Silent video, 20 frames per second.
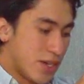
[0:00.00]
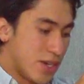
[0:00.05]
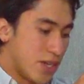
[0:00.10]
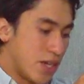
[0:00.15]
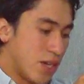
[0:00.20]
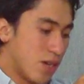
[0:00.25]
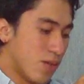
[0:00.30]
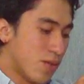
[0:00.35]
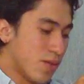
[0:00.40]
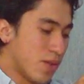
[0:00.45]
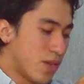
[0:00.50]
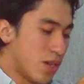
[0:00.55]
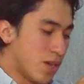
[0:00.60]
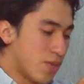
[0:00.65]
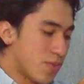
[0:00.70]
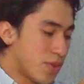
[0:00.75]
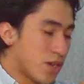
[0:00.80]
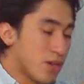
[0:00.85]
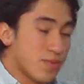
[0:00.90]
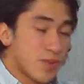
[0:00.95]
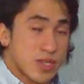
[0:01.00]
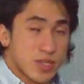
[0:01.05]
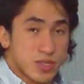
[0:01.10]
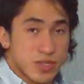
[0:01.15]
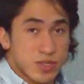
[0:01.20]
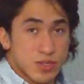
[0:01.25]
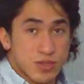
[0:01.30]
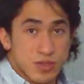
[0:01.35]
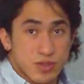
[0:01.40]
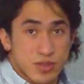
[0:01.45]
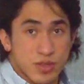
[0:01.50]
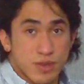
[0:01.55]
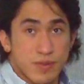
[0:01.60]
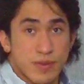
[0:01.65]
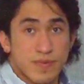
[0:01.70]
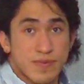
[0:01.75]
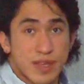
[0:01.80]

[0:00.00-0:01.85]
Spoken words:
Now, I'm going to mention you some